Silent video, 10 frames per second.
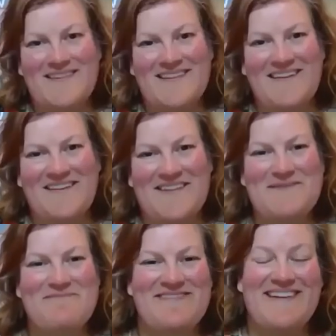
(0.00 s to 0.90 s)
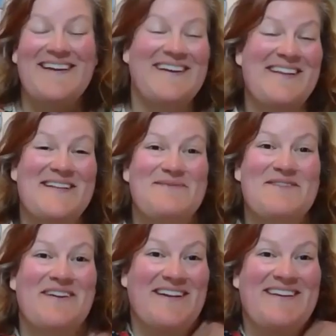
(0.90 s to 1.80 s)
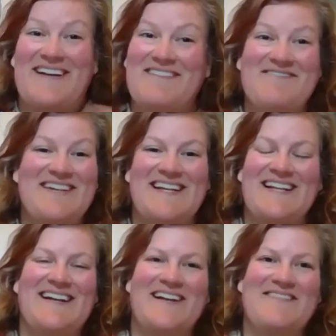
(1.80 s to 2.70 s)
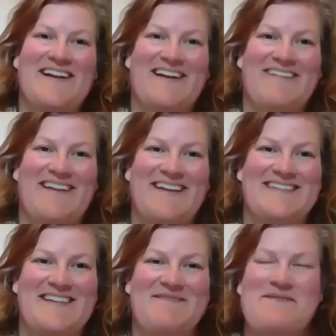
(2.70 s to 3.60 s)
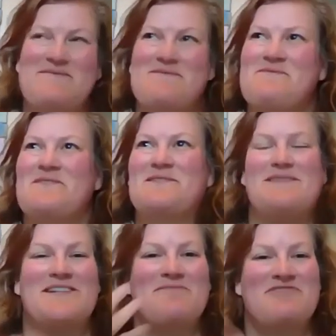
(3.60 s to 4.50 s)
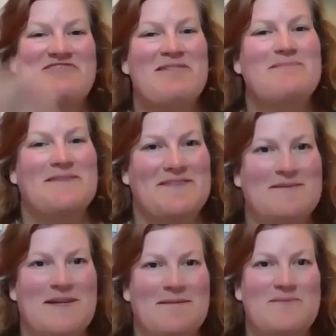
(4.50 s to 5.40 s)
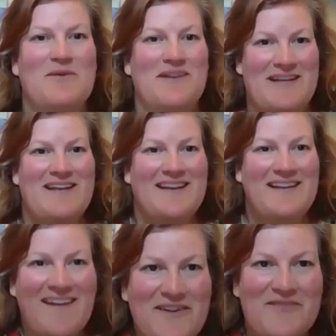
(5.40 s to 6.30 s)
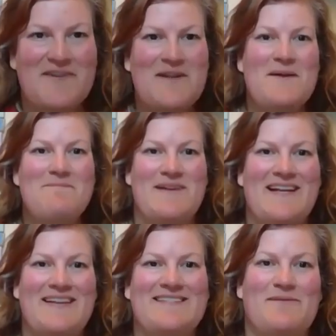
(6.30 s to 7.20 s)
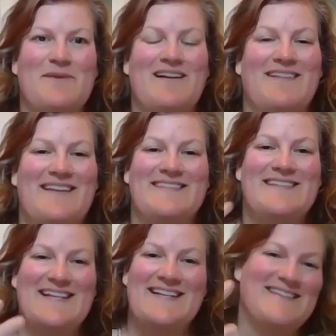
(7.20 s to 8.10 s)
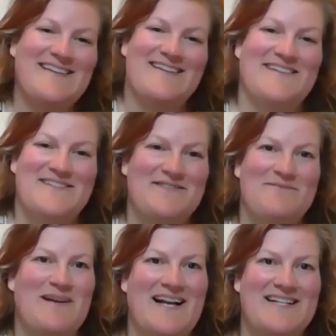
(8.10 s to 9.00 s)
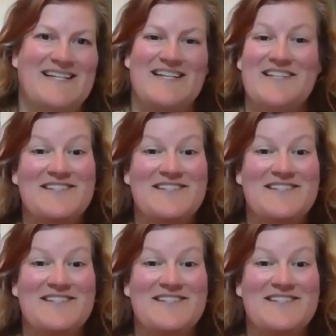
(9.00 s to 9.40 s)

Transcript: Oh, that's wonderful. Like, yeah, really kind of echo that, isn't it? We want to be so prescriptive sometimes in what it kind of means, and we like these easy kind of, but actually